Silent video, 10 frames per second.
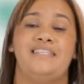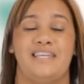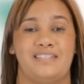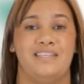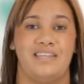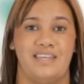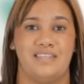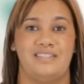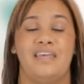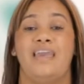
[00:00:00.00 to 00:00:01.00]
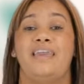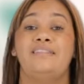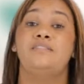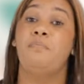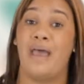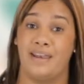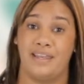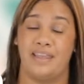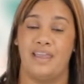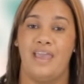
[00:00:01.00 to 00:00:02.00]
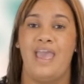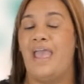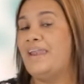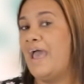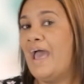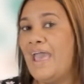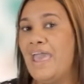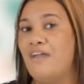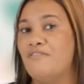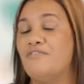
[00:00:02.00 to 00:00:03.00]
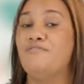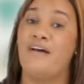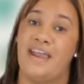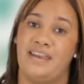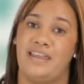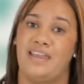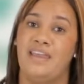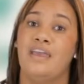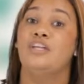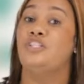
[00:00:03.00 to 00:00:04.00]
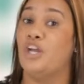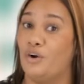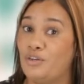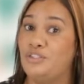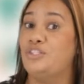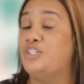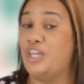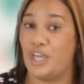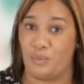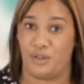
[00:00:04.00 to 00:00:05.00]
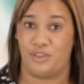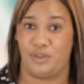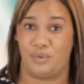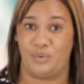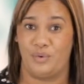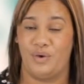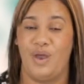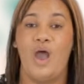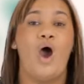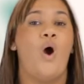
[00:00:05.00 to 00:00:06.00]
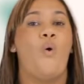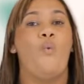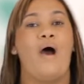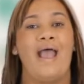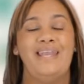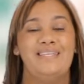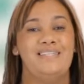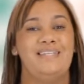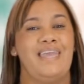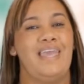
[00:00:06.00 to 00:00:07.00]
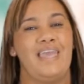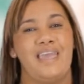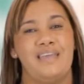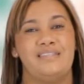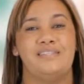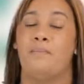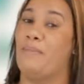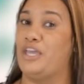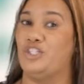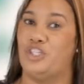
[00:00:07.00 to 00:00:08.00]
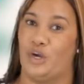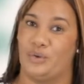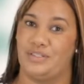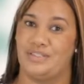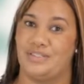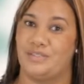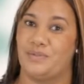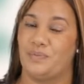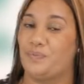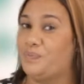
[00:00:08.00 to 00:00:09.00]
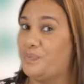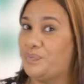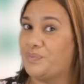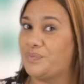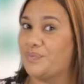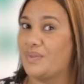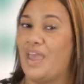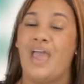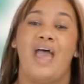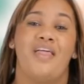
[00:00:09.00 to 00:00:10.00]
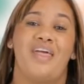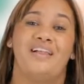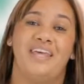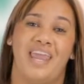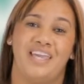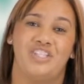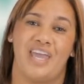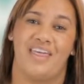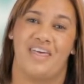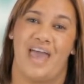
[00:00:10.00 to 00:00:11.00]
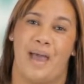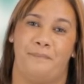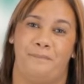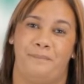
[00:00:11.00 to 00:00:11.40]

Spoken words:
lesson is It's Punny, and I have a funny joke to share with you. Why doesn't eggs make jokes? They'll crack each other up.